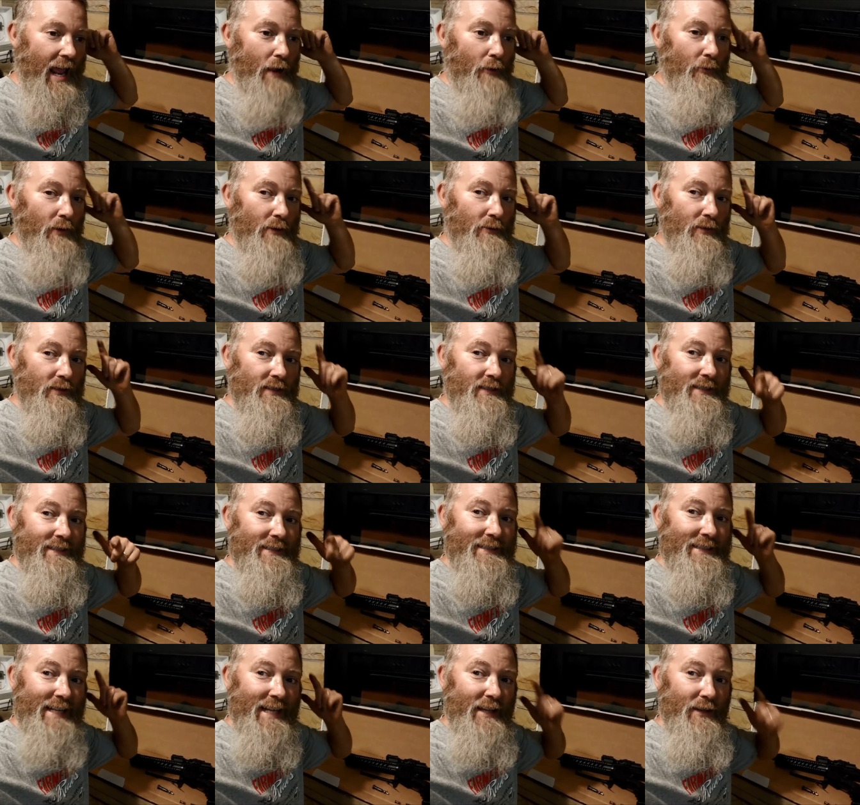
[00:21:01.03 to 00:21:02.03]
and we will
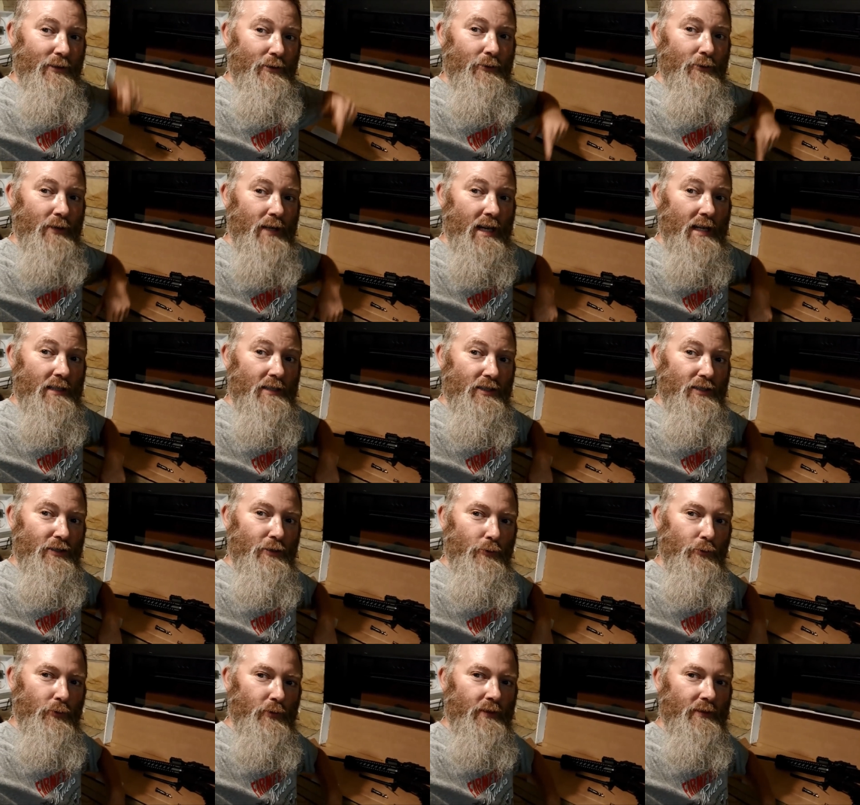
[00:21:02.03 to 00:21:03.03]
see you
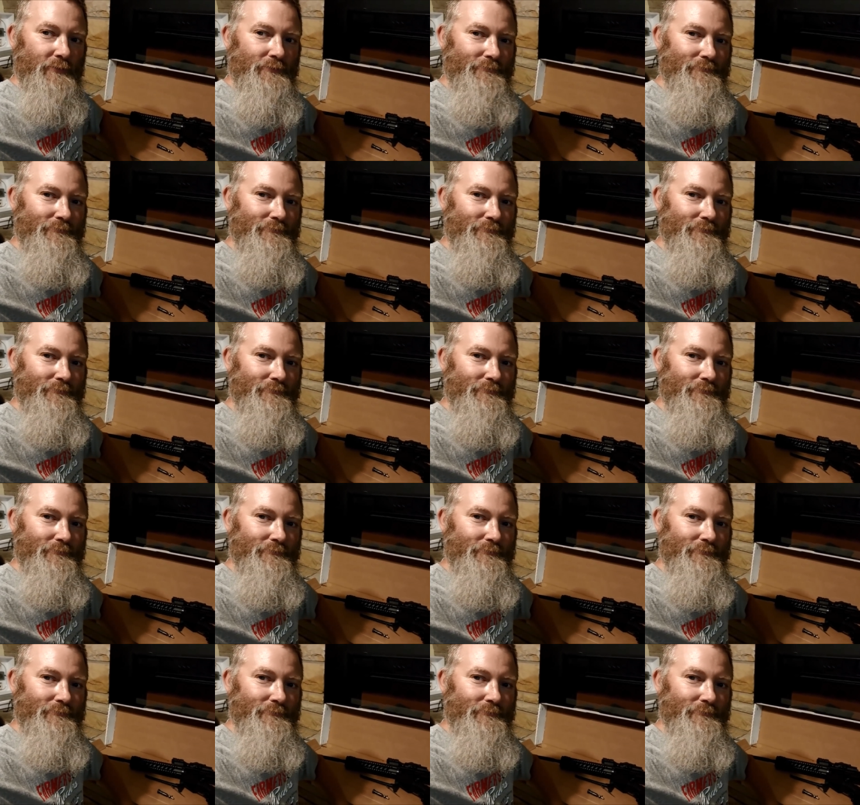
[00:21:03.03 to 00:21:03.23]
soon.